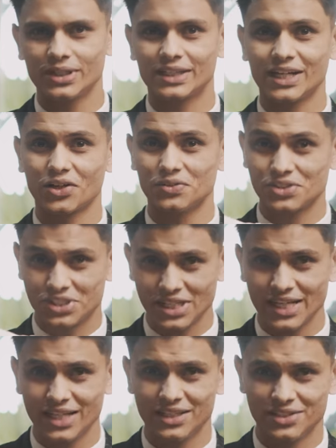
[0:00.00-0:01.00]
it, they are on
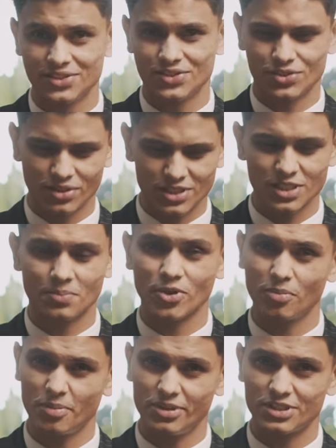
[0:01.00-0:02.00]
sale. So this will
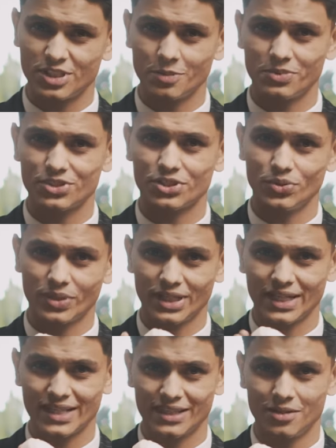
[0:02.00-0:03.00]
probably be the cheapest you
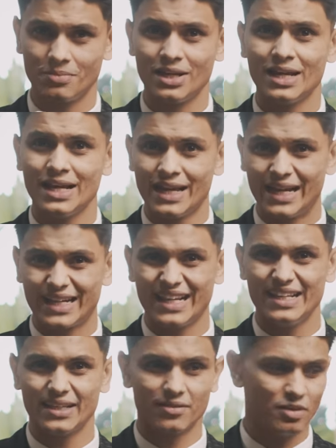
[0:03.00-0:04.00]
can get them at
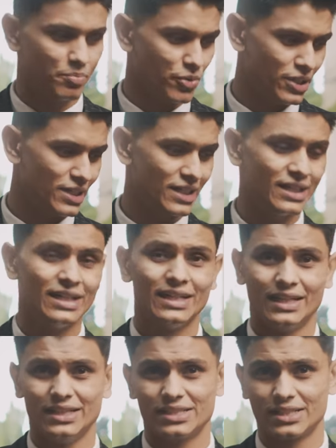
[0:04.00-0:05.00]
any given point
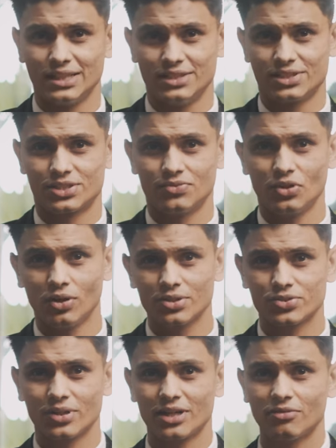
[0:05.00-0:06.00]
in stage. We
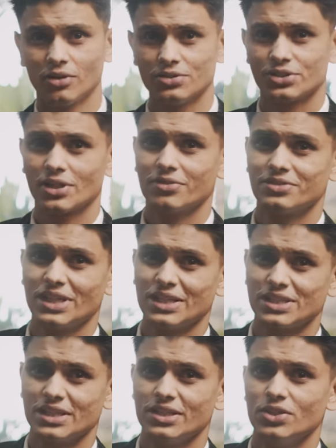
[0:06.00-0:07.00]
also have launched our
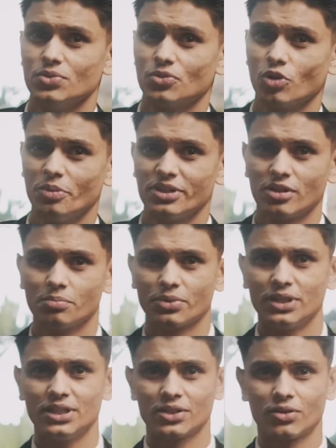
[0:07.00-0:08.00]
sexy new grooming
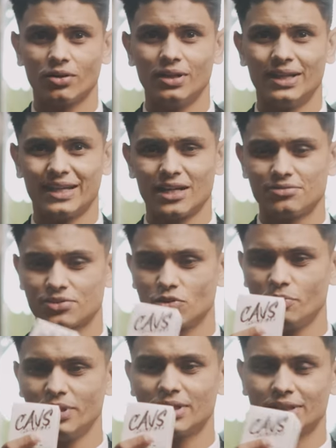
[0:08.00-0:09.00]
company called Cavs
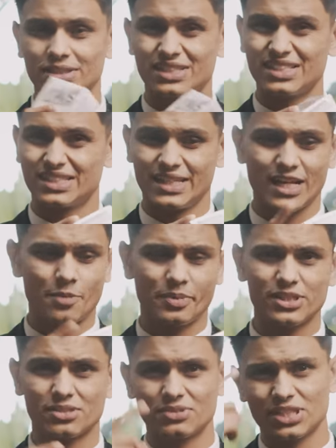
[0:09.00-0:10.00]
Grooming. This is the hair
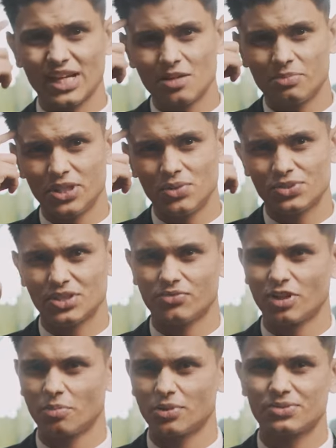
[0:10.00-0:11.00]
paste, which I have been using
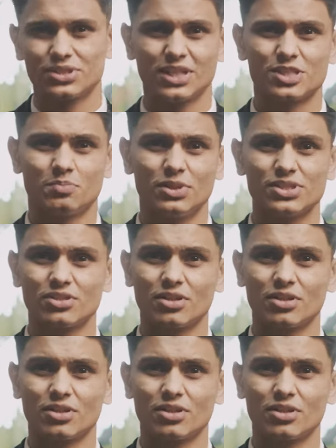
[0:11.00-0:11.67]
for about 6 months